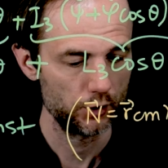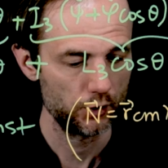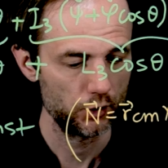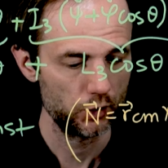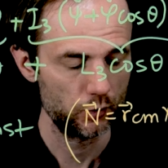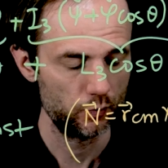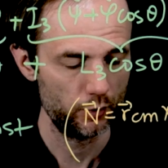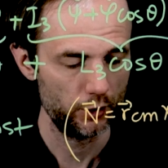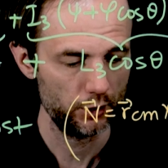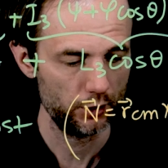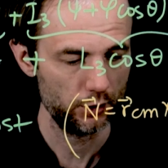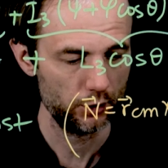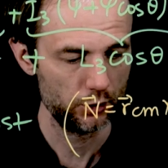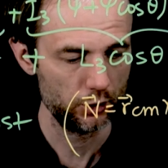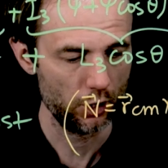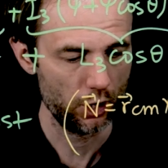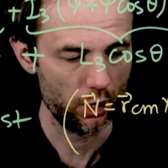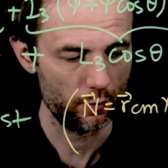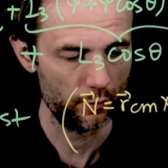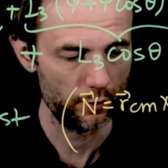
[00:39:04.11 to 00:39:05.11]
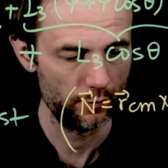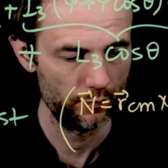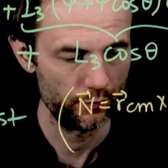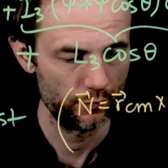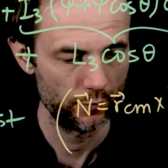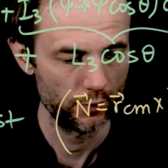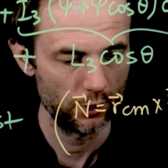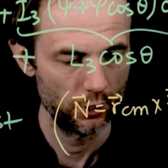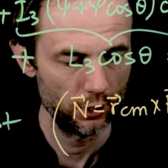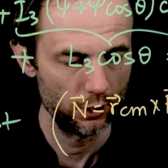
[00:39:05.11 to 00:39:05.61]
spinning top.
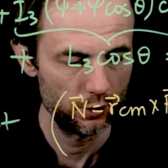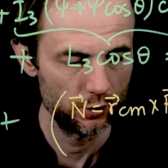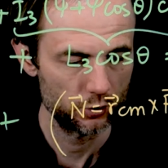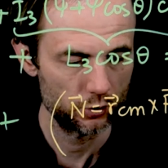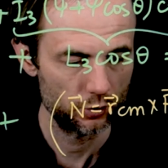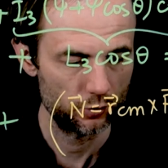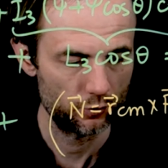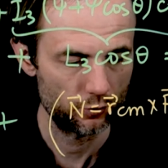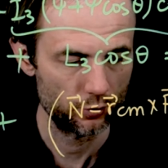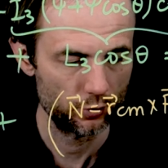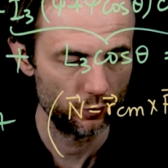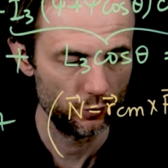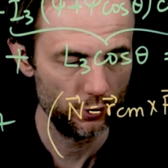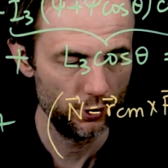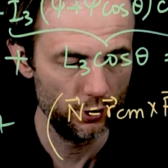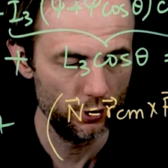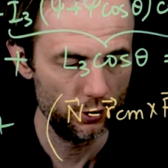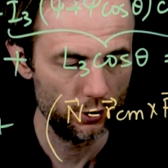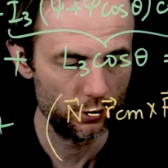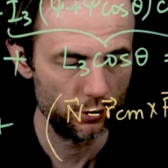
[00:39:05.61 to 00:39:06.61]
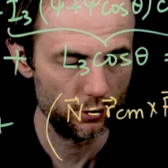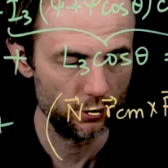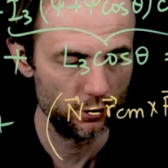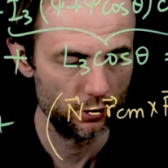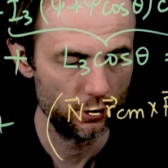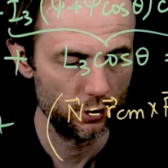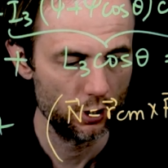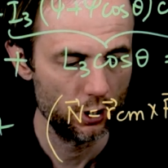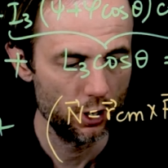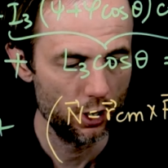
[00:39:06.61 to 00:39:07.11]
So from here,
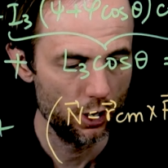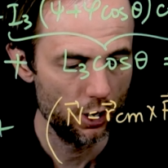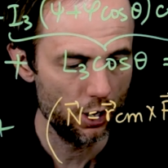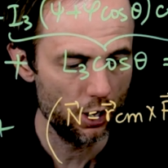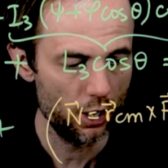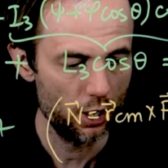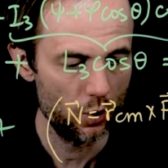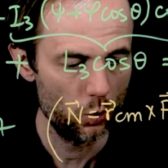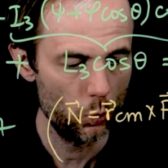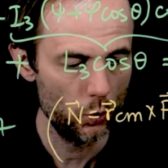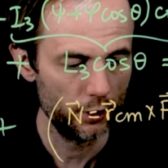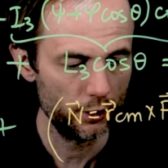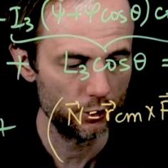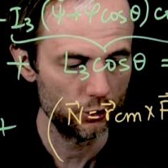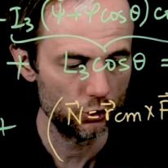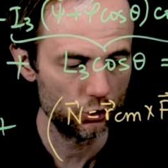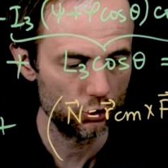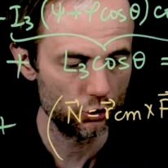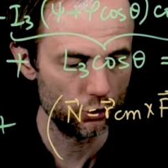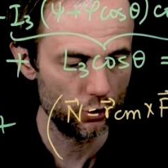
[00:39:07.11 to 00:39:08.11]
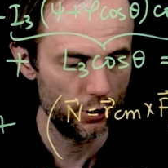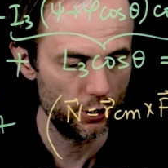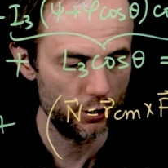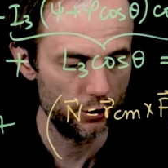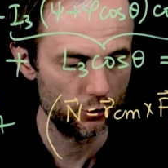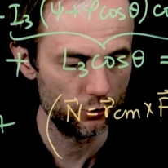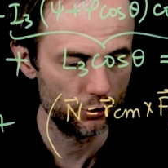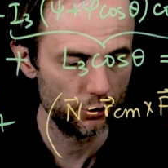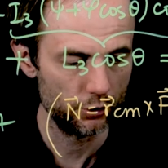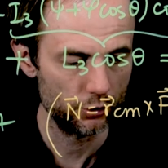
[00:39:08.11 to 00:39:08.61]
we can try
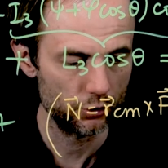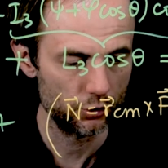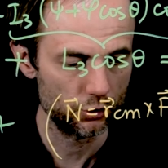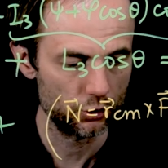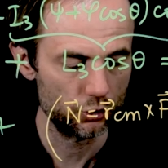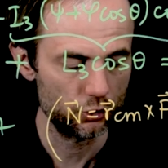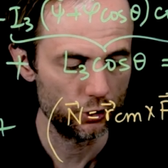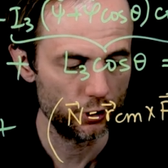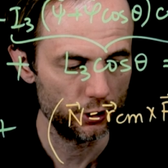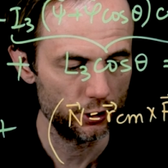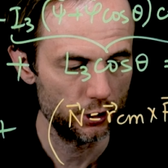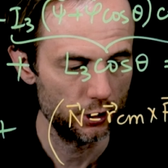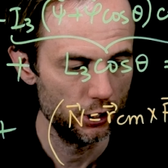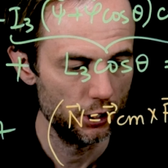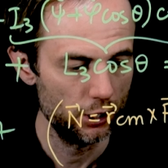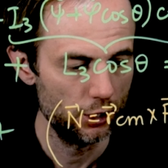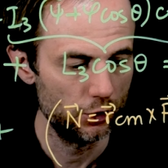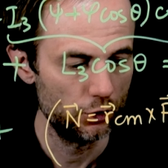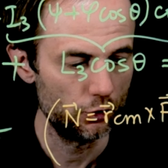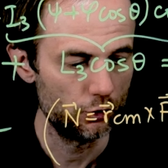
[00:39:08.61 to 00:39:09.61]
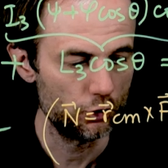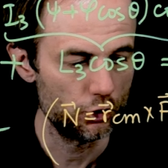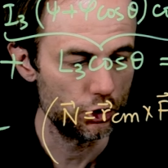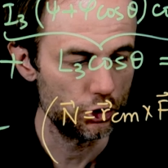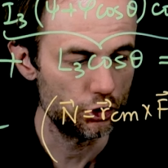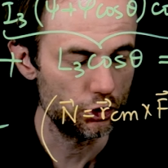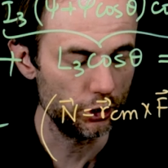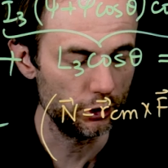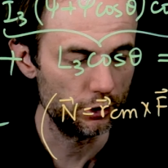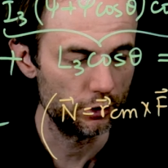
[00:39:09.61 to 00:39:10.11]
and reconstruct the
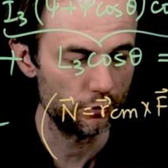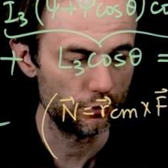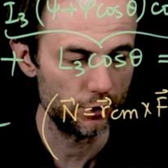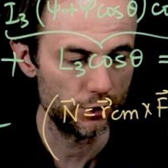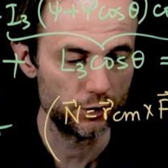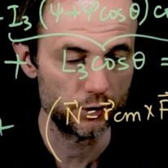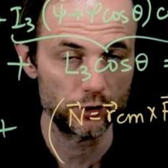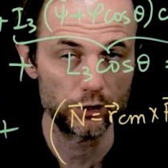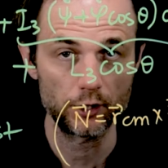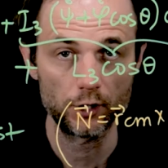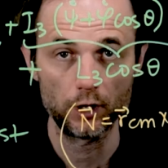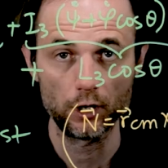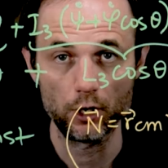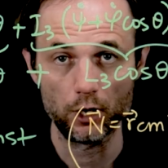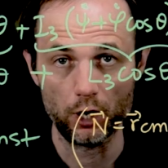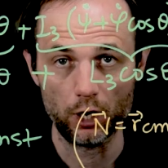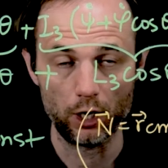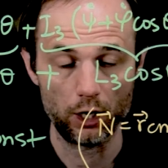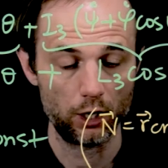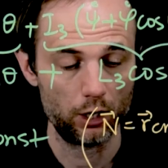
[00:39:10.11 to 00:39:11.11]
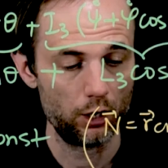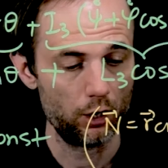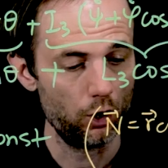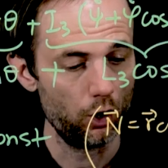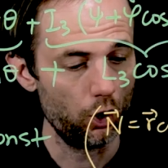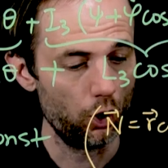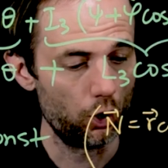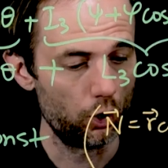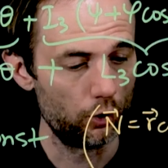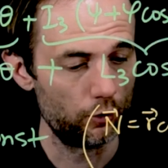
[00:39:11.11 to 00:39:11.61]
trajectories
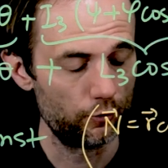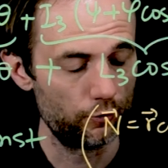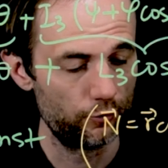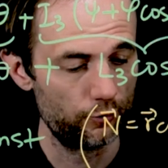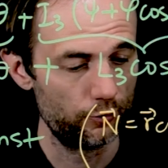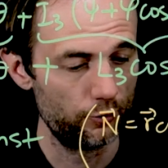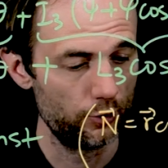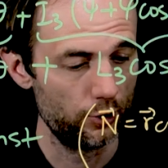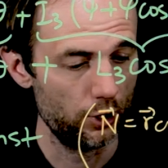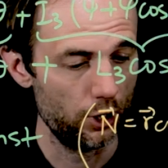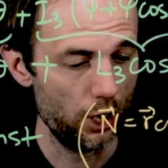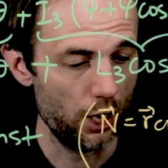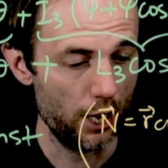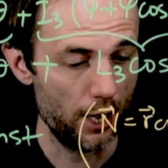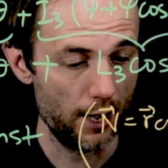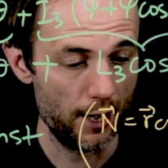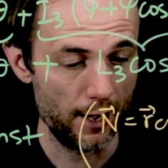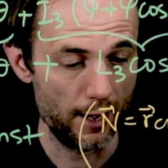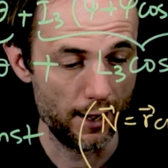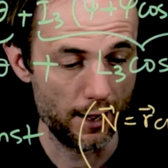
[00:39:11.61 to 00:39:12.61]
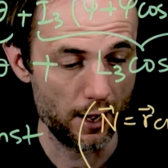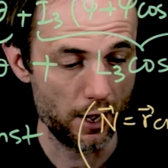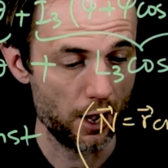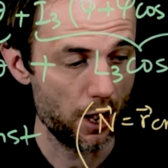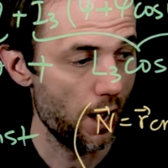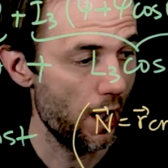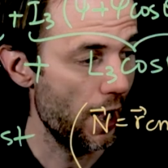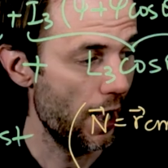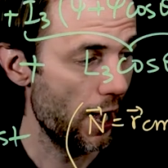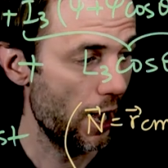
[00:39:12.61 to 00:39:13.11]
of
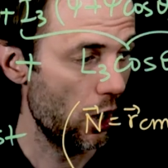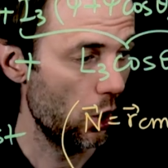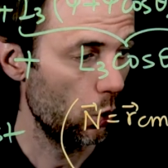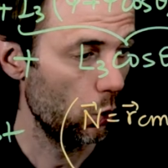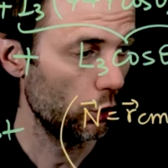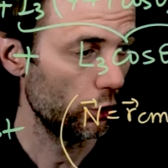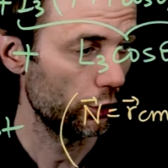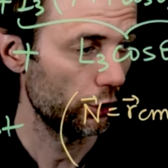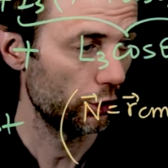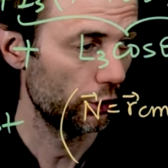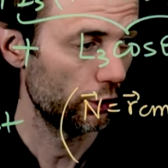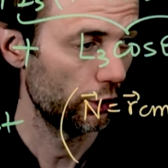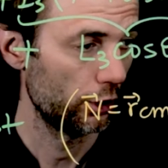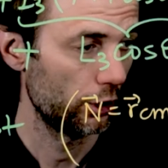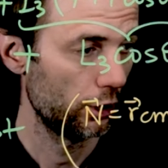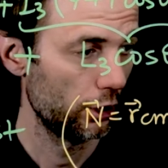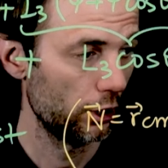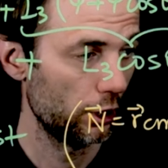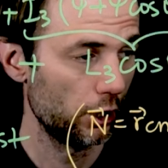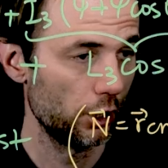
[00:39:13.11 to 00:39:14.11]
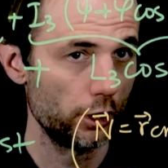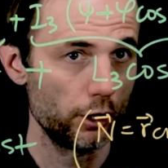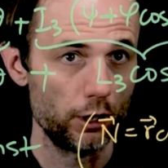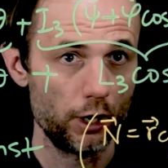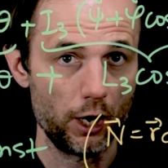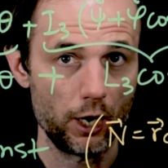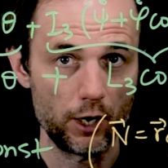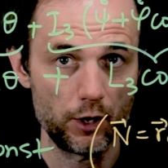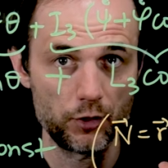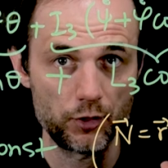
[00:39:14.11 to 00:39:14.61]
our
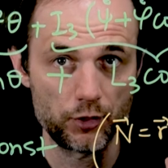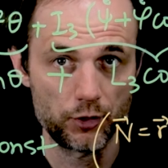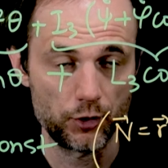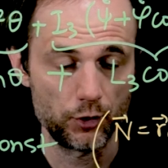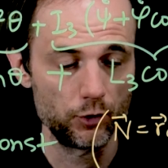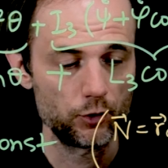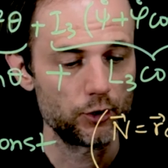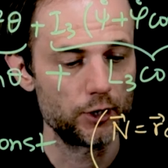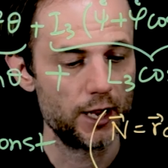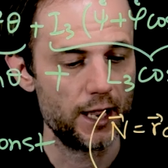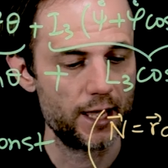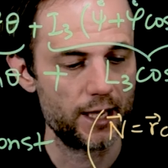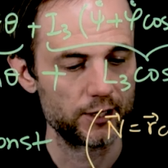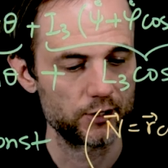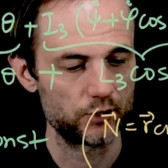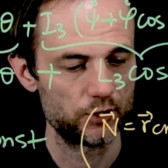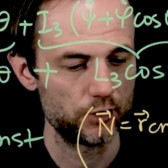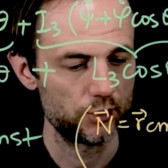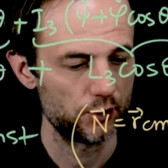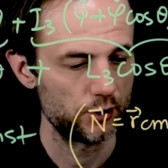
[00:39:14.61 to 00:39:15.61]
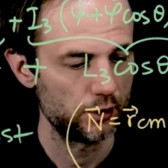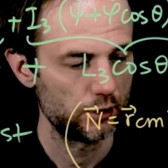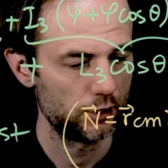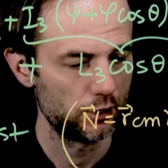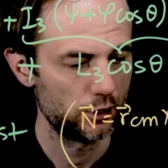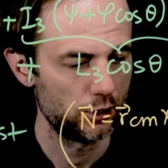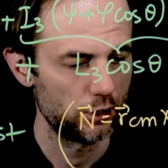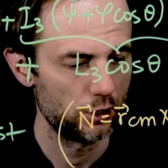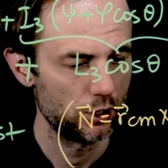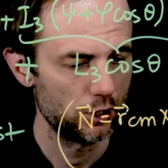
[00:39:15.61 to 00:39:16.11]
third axis.
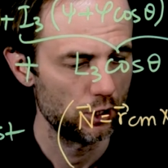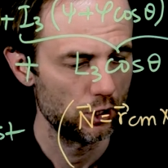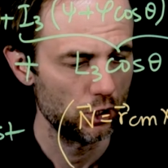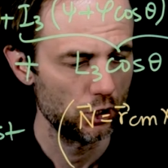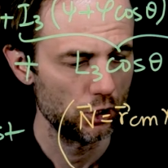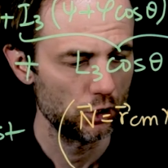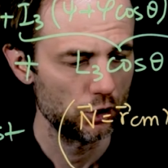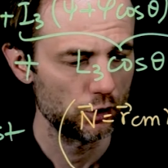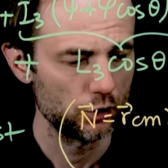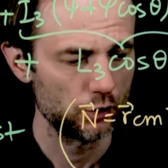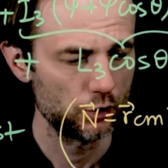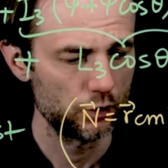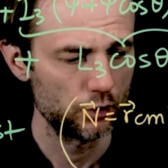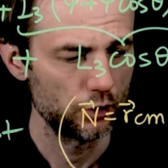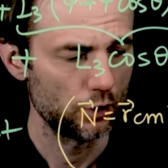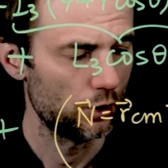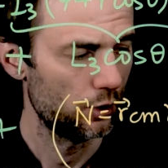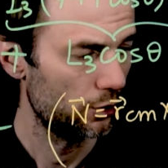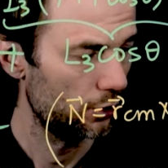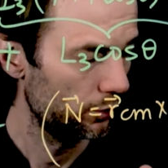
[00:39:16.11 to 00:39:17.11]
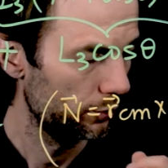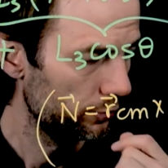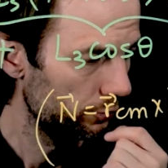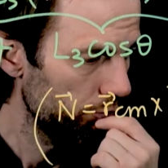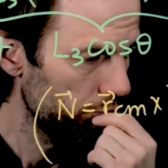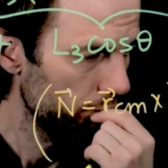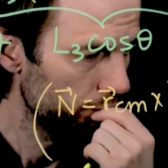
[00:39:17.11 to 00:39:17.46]
So